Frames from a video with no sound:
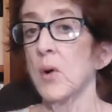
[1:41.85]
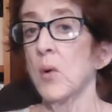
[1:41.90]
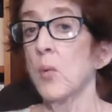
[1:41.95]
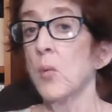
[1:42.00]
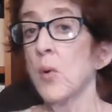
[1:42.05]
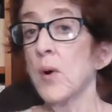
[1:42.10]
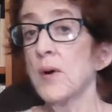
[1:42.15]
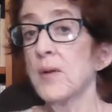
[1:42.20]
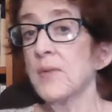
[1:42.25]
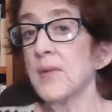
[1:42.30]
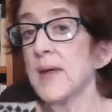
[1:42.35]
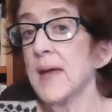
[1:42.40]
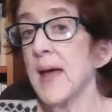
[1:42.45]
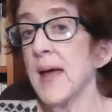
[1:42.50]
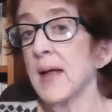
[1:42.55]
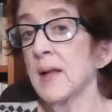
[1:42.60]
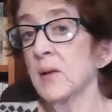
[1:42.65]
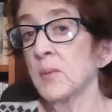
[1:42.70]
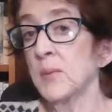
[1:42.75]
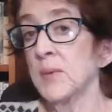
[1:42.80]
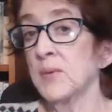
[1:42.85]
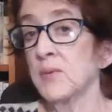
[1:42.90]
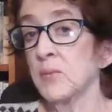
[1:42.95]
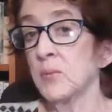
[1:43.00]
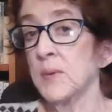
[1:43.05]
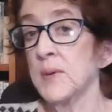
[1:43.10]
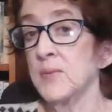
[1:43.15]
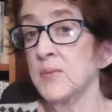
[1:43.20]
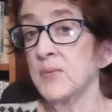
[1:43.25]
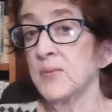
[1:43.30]
What are the elements
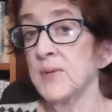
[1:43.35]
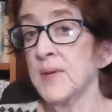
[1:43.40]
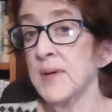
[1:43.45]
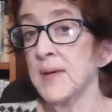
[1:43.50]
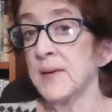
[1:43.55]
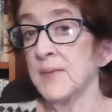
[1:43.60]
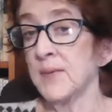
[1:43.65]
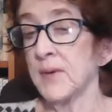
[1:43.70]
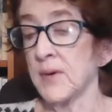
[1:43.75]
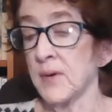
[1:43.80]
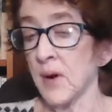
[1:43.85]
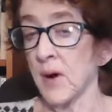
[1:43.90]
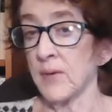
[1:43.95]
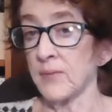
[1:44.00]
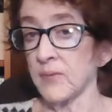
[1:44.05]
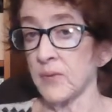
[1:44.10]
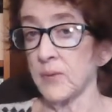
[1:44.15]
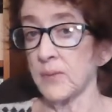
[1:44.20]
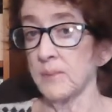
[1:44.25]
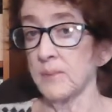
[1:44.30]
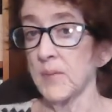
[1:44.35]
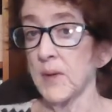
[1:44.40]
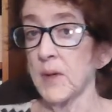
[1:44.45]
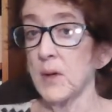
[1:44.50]
we see in the novel?